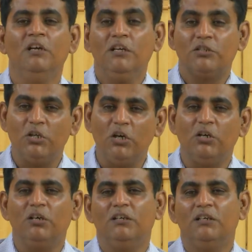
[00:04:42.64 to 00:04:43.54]

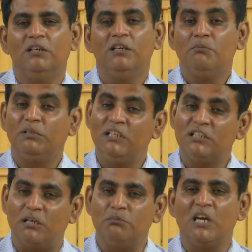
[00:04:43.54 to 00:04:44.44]
So, but then
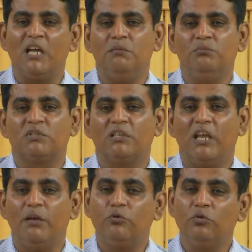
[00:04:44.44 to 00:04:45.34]
sometimes
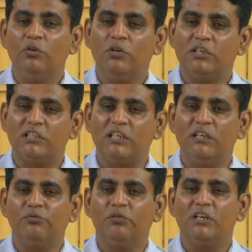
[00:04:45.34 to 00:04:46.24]
if you
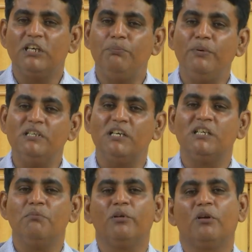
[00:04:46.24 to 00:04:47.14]
receive a repeated
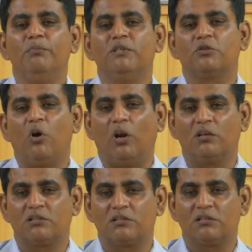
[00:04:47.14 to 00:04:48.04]
number of missed
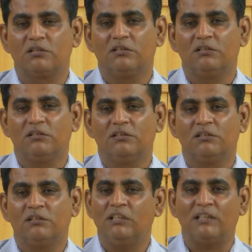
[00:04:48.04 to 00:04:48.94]
calls,
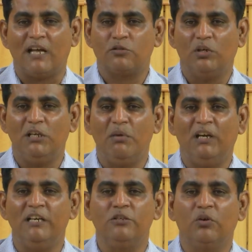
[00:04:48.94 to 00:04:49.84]
that actually may
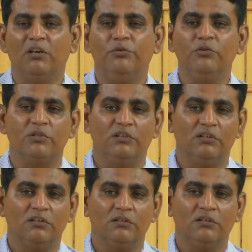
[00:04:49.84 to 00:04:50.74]
lead to confusion.
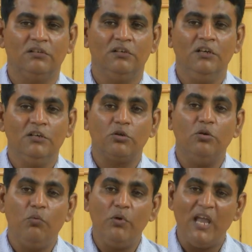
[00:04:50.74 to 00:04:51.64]

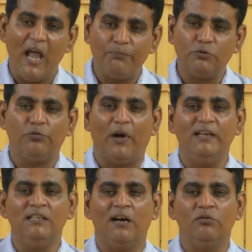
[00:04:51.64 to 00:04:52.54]
So, we have to
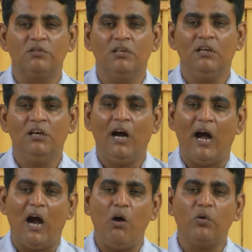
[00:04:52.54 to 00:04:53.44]
find out
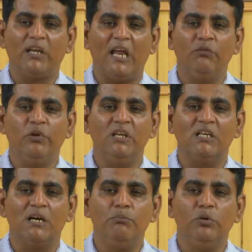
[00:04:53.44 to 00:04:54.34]
how can we
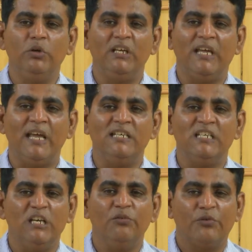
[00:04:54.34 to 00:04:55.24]
communicate
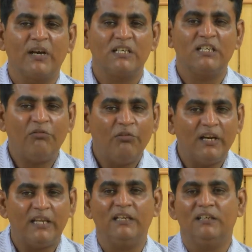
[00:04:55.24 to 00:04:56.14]
effectively,